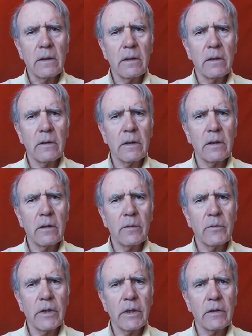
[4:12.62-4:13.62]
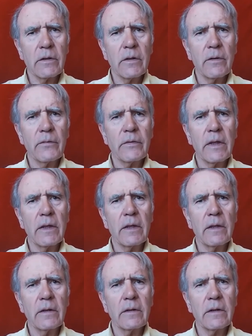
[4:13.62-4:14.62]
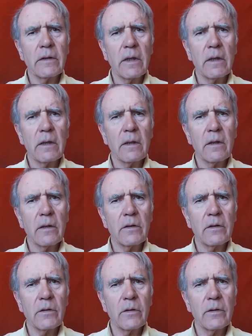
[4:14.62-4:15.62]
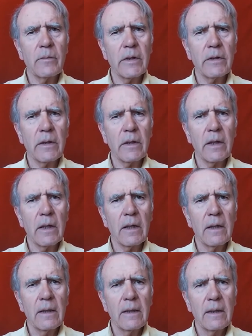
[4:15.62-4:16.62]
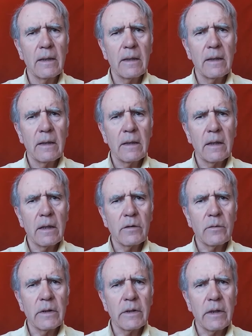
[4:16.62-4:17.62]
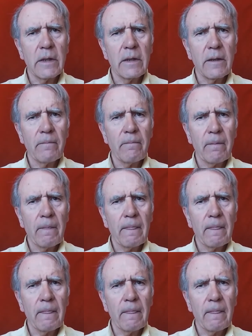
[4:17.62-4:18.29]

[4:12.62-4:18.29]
The other objects of science are also immaterial, as we said,